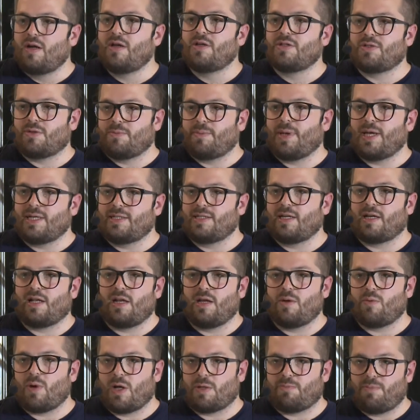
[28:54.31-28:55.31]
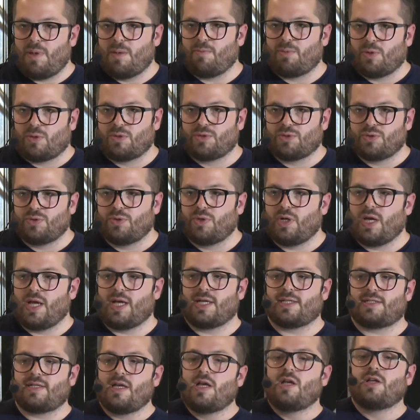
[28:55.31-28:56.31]
So basically what people do
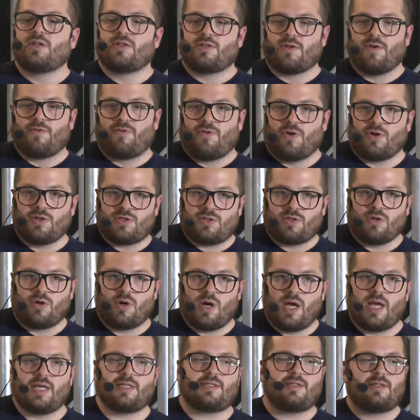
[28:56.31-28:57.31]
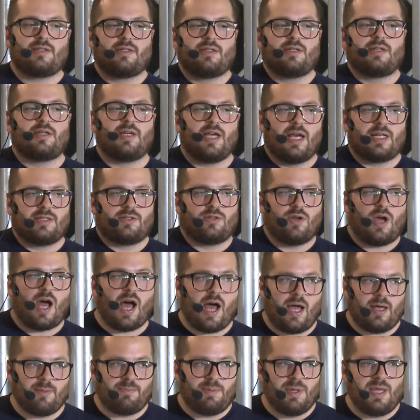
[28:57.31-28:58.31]
is the first OS gets the
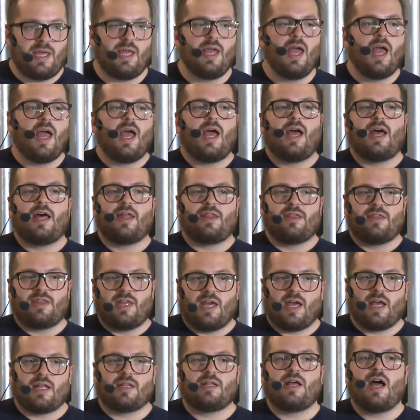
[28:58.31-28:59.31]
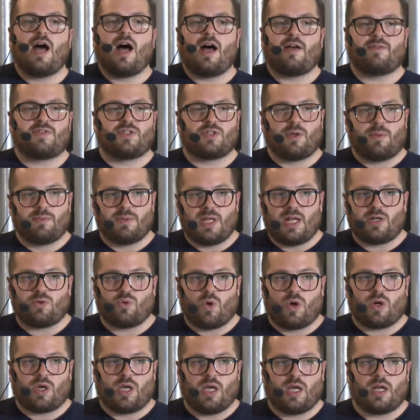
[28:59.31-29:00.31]
IP and then have some
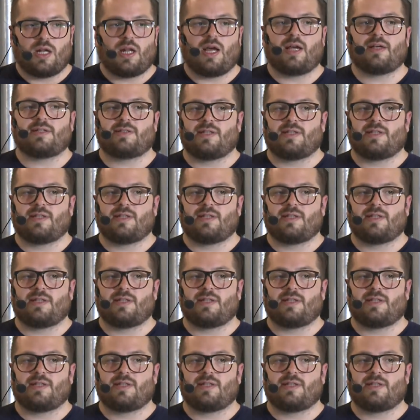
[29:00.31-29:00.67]
networking, like